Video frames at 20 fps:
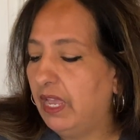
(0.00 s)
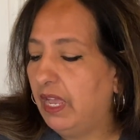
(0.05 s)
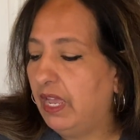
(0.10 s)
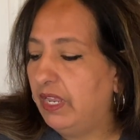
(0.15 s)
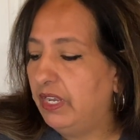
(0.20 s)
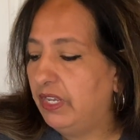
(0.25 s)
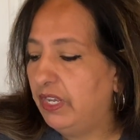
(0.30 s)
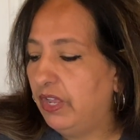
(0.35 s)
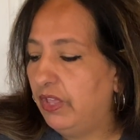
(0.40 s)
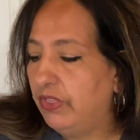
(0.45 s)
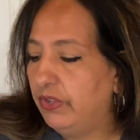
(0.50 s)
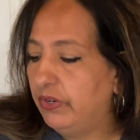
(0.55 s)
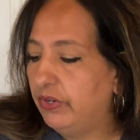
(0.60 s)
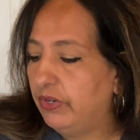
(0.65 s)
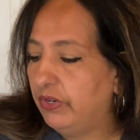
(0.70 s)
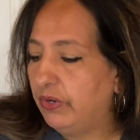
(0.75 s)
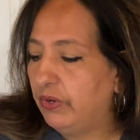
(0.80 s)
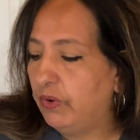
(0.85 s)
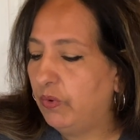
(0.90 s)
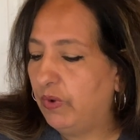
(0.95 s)

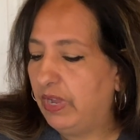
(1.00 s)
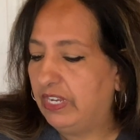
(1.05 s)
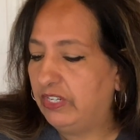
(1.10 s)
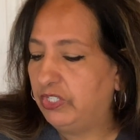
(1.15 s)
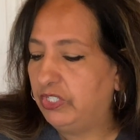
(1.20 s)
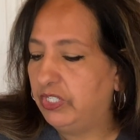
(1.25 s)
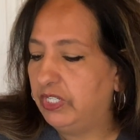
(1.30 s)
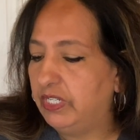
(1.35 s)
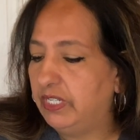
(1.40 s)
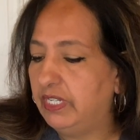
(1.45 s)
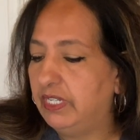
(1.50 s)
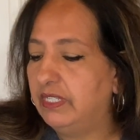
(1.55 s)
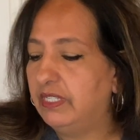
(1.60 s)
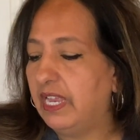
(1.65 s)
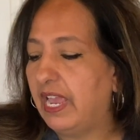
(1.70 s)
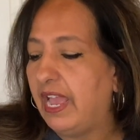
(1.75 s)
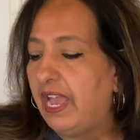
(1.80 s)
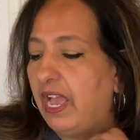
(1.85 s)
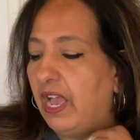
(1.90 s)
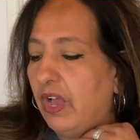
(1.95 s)
Another question is,
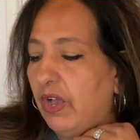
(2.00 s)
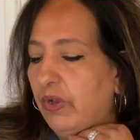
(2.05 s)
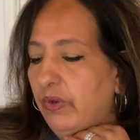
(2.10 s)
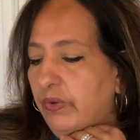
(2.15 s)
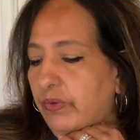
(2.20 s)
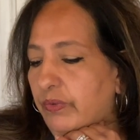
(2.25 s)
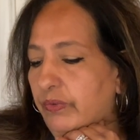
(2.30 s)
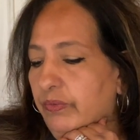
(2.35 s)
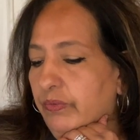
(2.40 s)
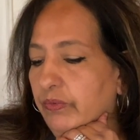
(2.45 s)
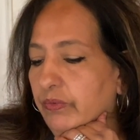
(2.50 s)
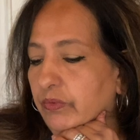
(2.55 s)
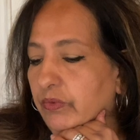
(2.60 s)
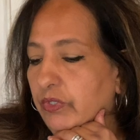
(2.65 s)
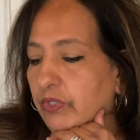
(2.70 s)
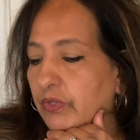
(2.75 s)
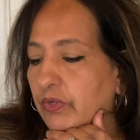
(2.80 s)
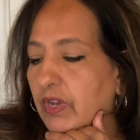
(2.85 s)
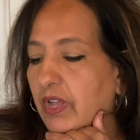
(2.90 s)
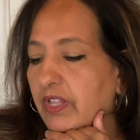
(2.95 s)
how
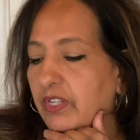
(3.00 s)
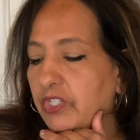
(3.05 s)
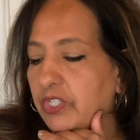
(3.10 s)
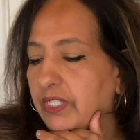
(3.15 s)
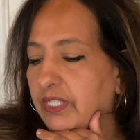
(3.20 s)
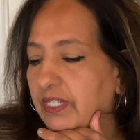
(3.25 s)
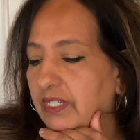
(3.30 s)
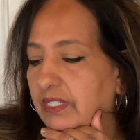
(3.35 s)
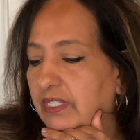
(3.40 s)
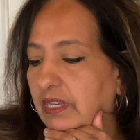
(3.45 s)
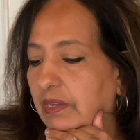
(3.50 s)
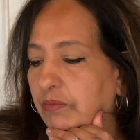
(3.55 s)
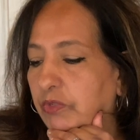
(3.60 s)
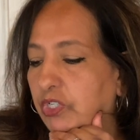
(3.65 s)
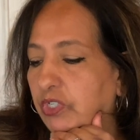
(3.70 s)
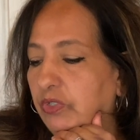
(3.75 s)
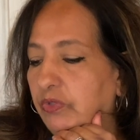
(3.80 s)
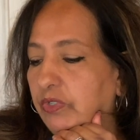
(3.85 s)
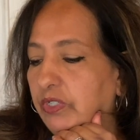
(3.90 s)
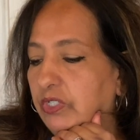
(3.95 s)
do colleges accept
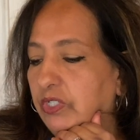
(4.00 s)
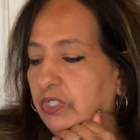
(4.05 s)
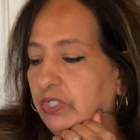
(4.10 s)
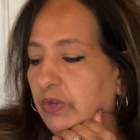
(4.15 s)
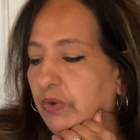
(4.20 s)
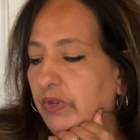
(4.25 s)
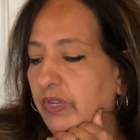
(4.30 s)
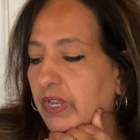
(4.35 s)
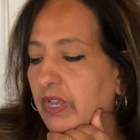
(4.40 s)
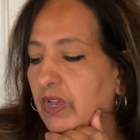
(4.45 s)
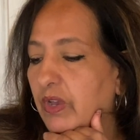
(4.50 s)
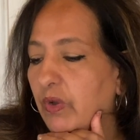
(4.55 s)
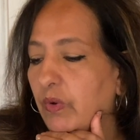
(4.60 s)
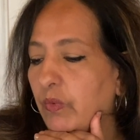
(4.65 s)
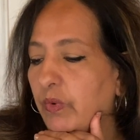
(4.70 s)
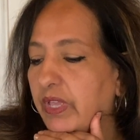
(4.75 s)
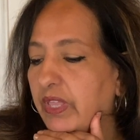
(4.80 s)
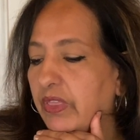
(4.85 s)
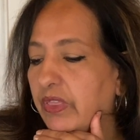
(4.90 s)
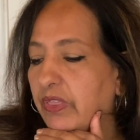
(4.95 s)
children so young
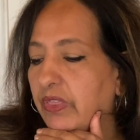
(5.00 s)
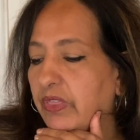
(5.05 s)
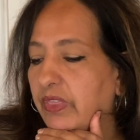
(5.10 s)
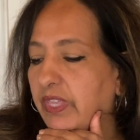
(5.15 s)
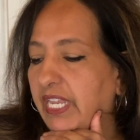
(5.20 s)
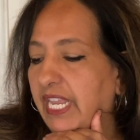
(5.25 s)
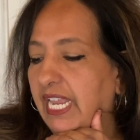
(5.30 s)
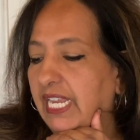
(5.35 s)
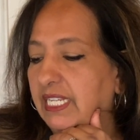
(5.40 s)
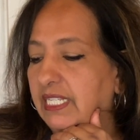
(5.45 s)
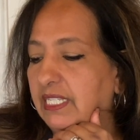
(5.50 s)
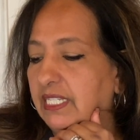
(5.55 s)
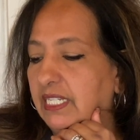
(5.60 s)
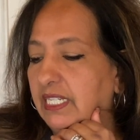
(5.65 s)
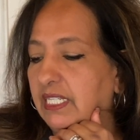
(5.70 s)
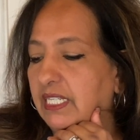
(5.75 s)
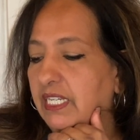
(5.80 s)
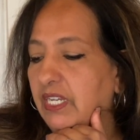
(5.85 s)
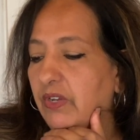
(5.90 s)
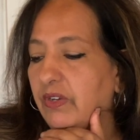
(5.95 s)
with the
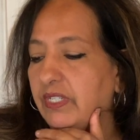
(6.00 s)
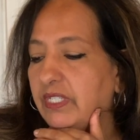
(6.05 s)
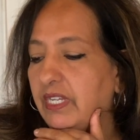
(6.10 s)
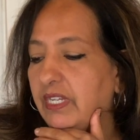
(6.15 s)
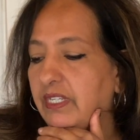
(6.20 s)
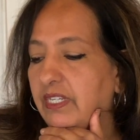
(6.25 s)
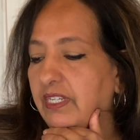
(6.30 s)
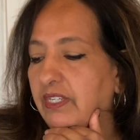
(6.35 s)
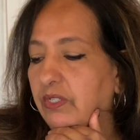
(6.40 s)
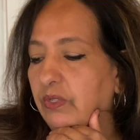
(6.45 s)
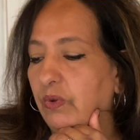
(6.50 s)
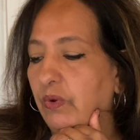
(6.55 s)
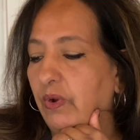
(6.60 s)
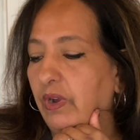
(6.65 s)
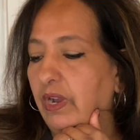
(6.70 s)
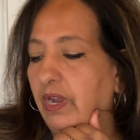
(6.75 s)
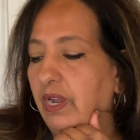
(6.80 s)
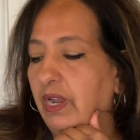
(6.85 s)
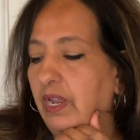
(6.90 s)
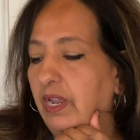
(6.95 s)
ACT or SAT
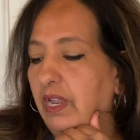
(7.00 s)
score?